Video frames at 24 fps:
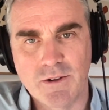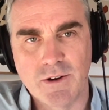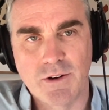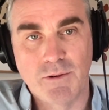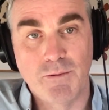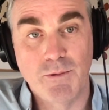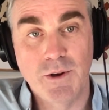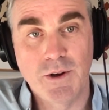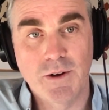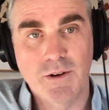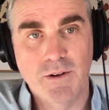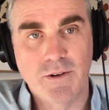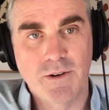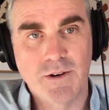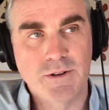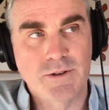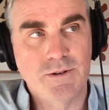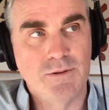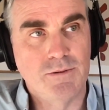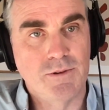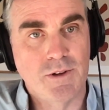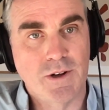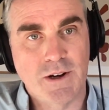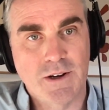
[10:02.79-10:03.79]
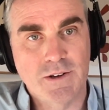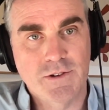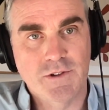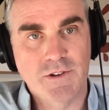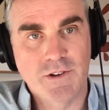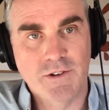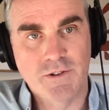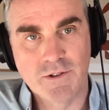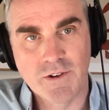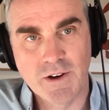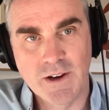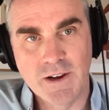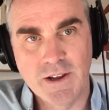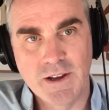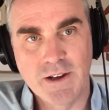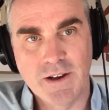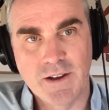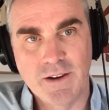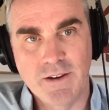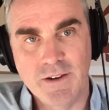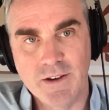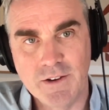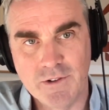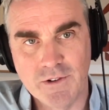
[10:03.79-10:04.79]
we are going to launch a training
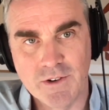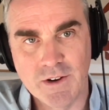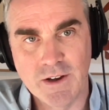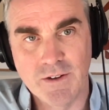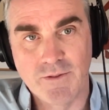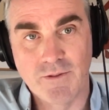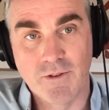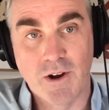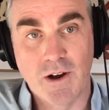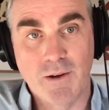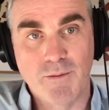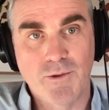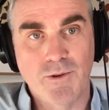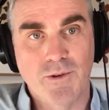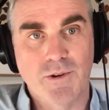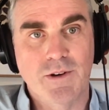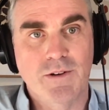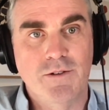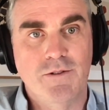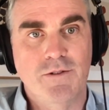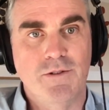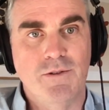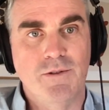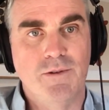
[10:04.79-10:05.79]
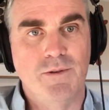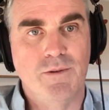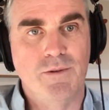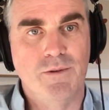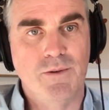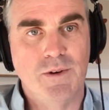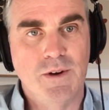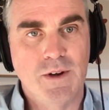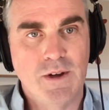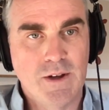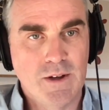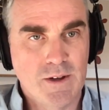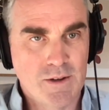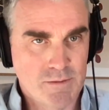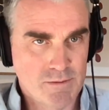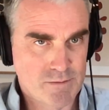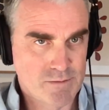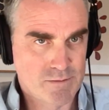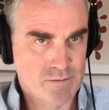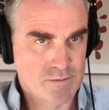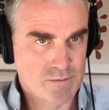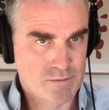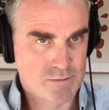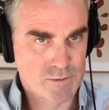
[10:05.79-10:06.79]
initiative, or I'm going to
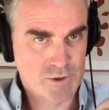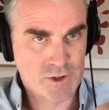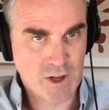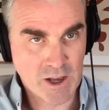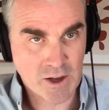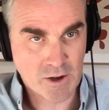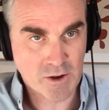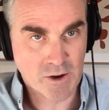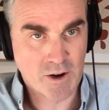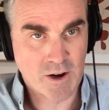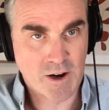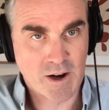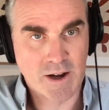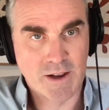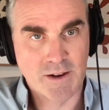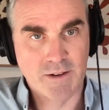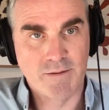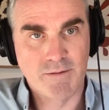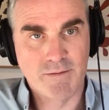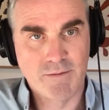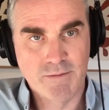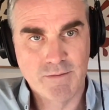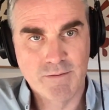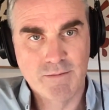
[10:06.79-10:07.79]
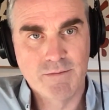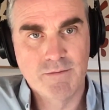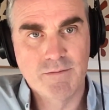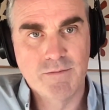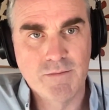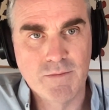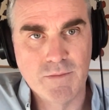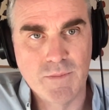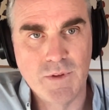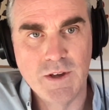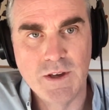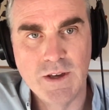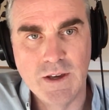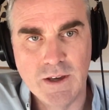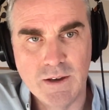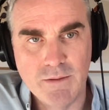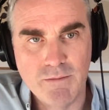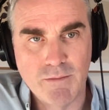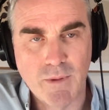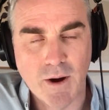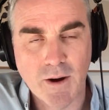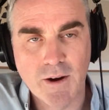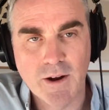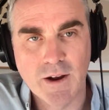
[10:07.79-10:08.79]
take on the
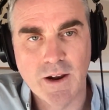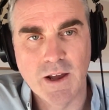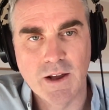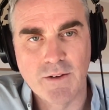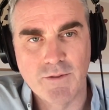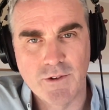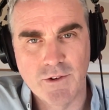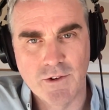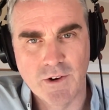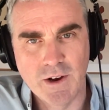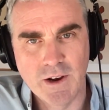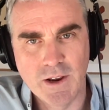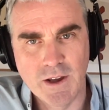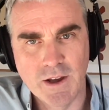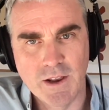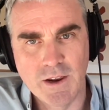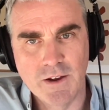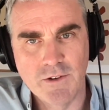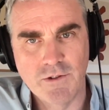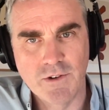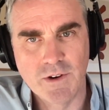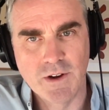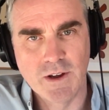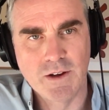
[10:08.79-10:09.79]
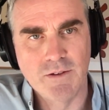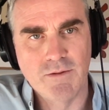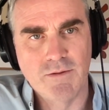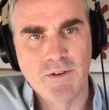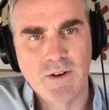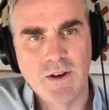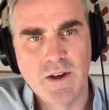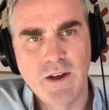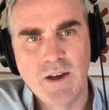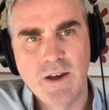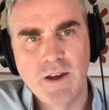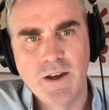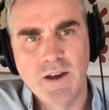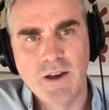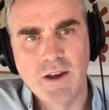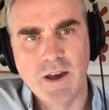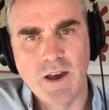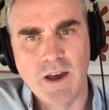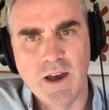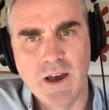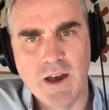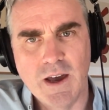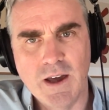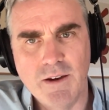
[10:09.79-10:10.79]
marketing of a training initiative,
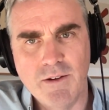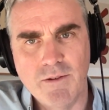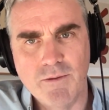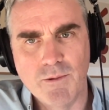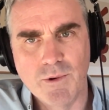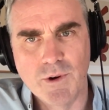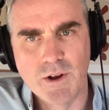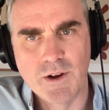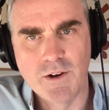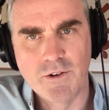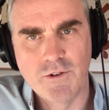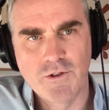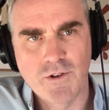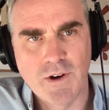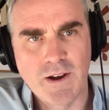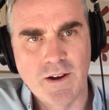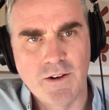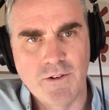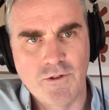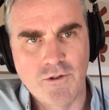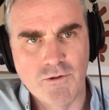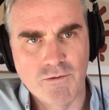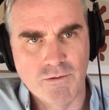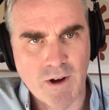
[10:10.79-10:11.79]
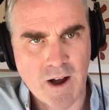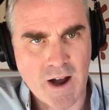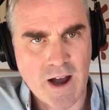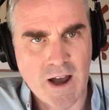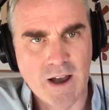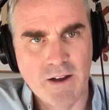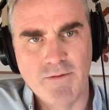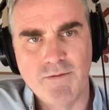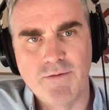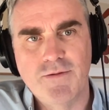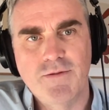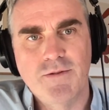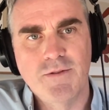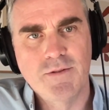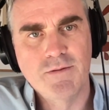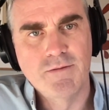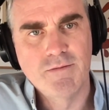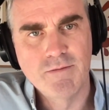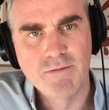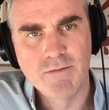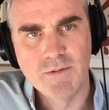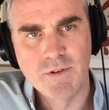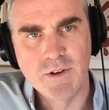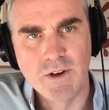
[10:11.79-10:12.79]
and we're going to try to drive,
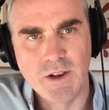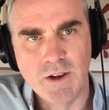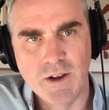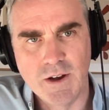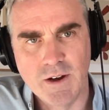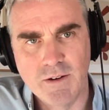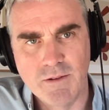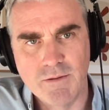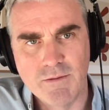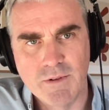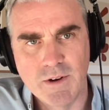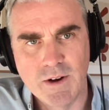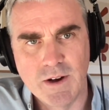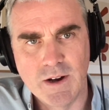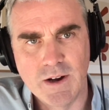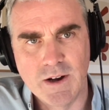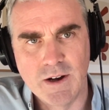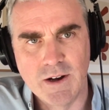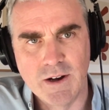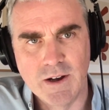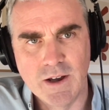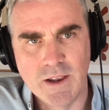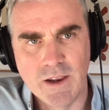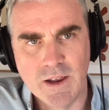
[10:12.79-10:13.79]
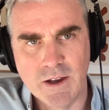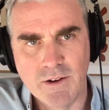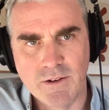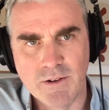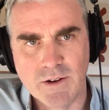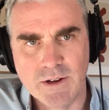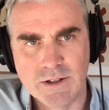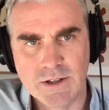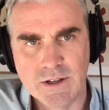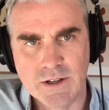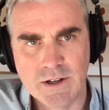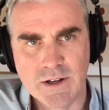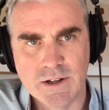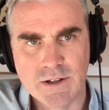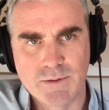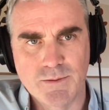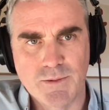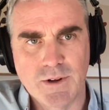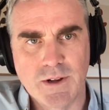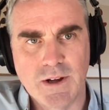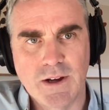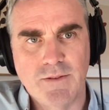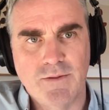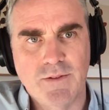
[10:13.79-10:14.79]
you know, uh, an increase in customer
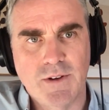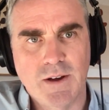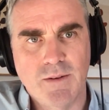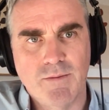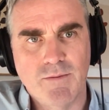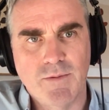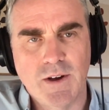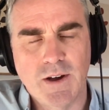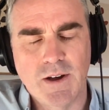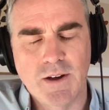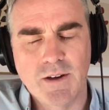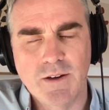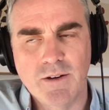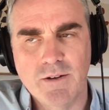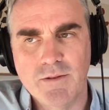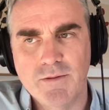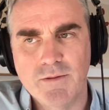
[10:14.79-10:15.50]
lifetime value.